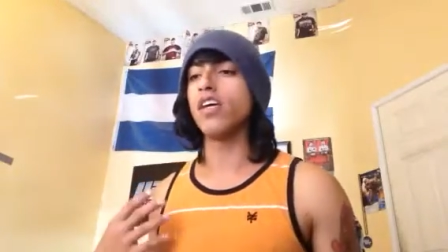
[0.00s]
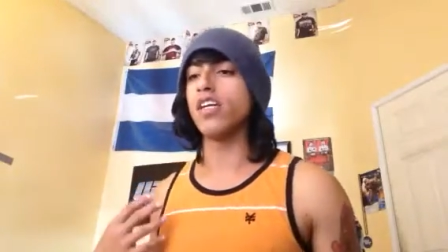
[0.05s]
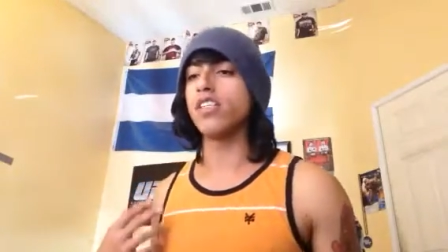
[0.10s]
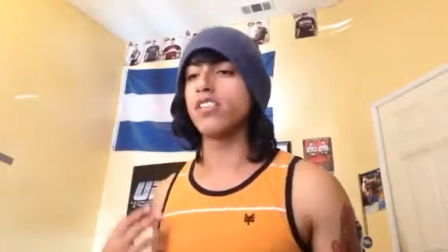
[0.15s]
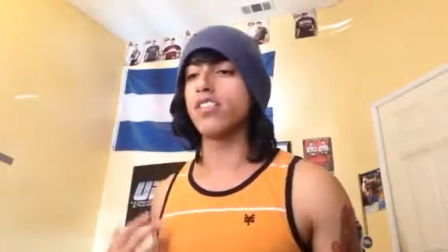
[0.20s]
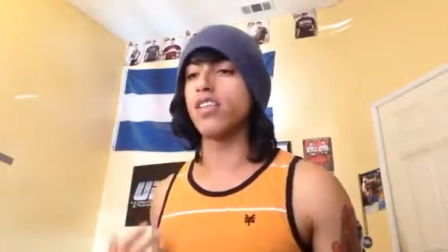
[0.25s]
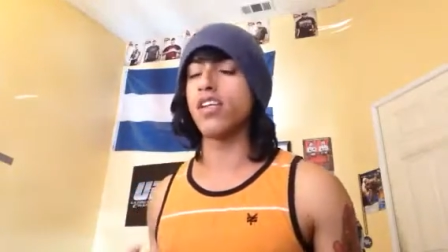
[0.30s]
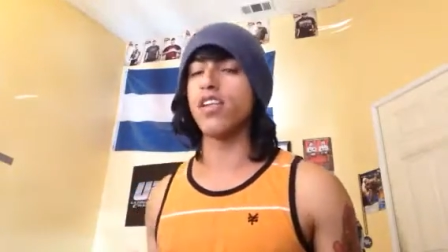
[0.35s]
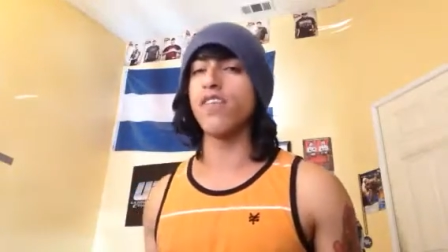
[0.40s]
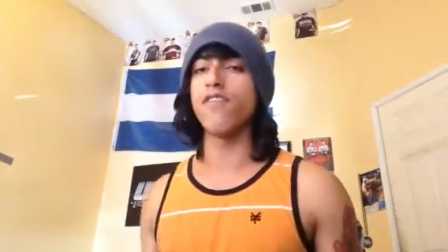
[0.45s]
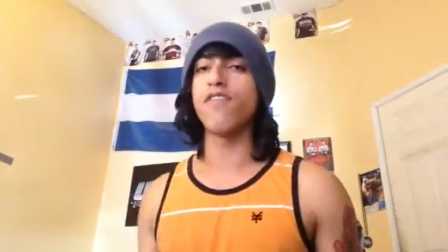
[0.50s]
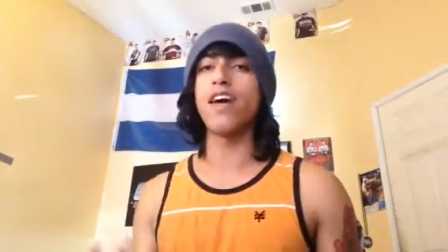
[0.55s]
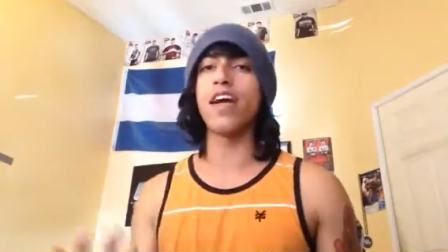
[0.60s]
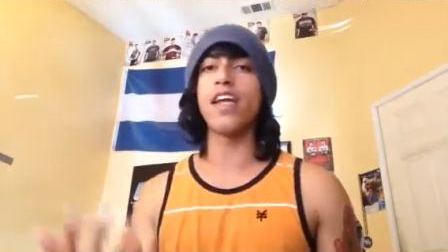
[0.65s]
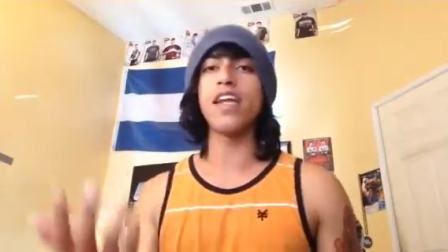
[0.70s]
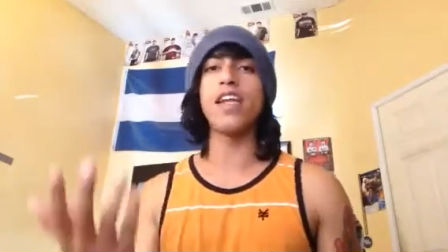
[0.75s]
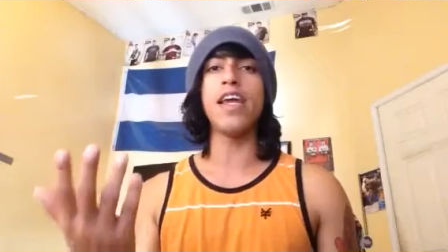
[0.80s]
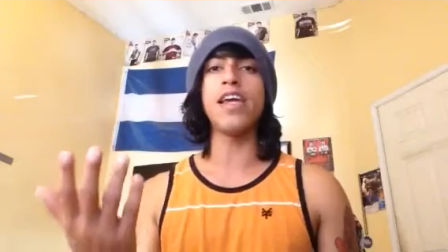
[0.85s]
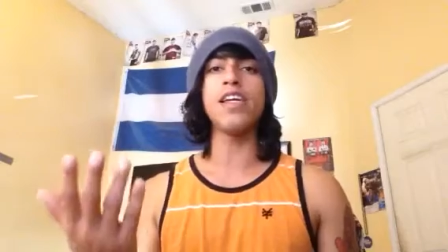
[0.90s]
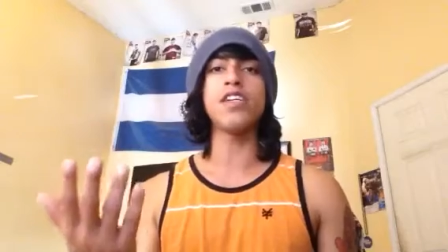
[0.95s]
is the
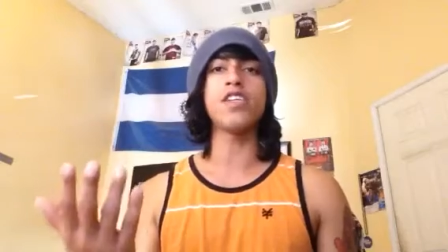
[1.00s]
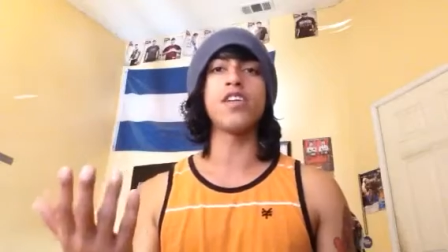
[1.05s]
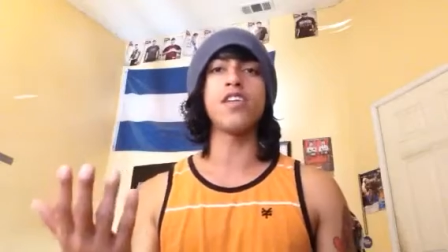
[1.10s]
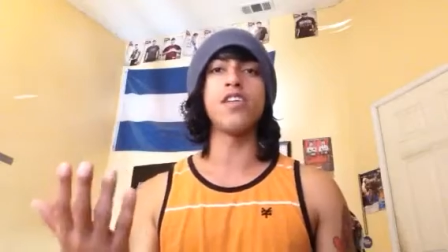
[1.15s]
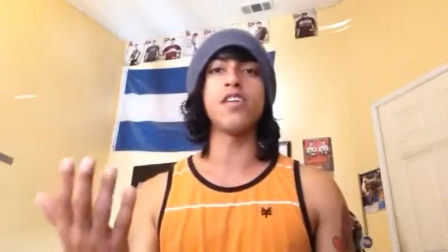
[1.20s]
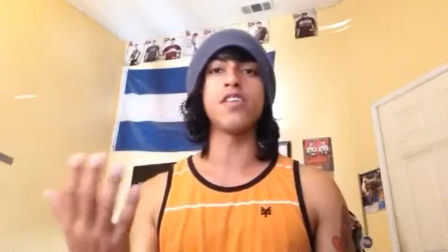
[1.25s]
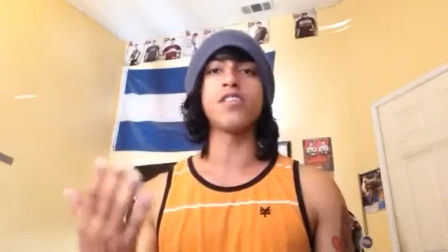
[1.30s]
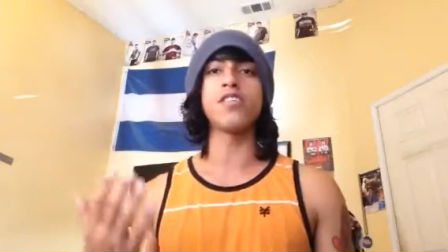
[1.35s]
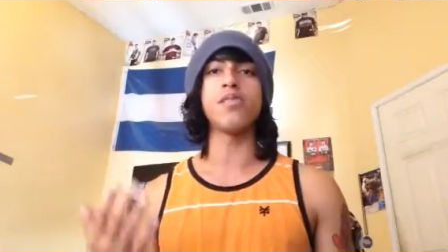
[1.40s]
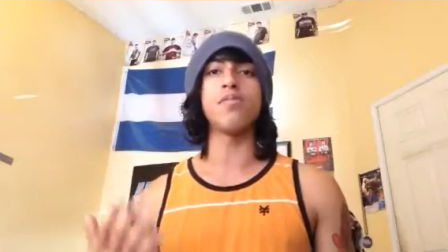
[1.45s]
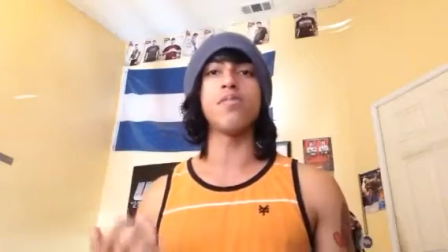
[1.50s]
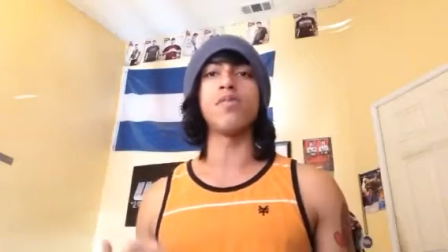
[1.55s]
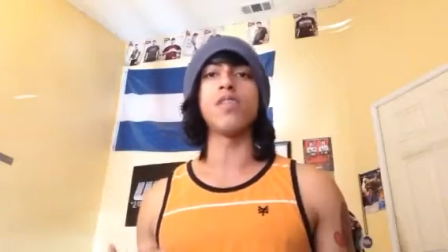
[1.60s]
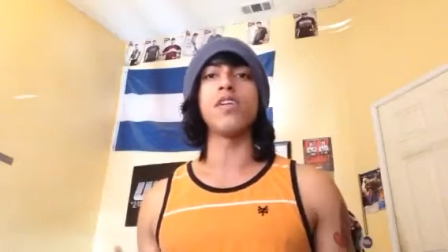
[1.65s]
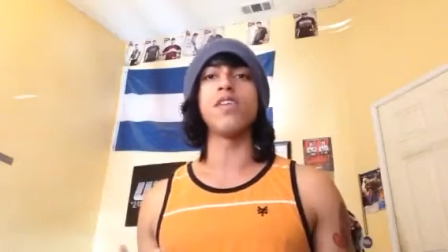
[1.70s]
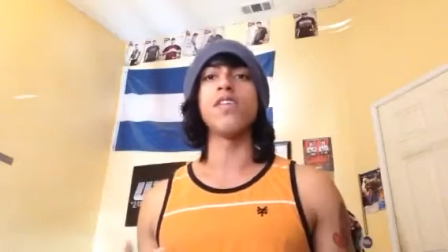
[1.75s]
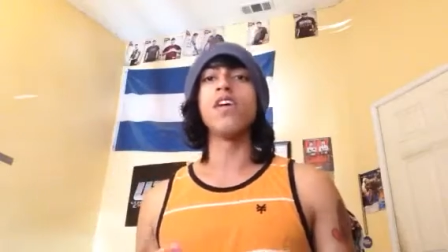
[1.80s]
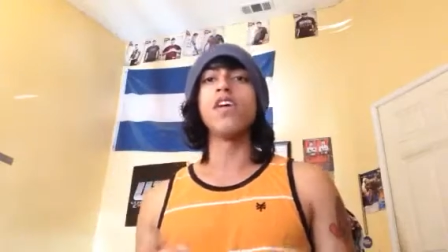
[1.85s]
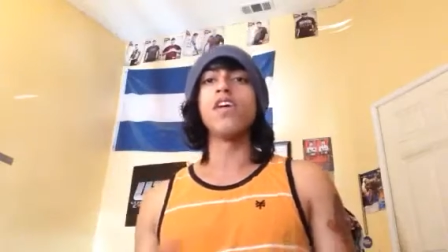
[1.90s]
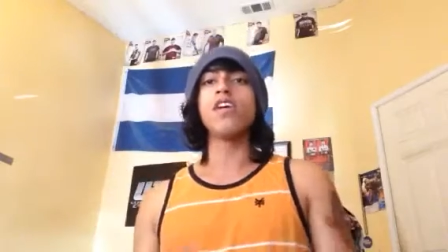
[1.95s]
divine nature is to
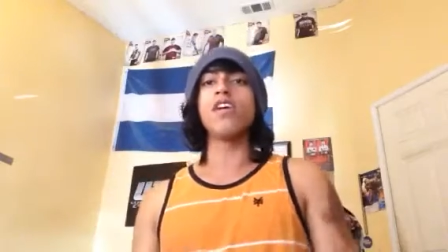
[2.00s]
believe.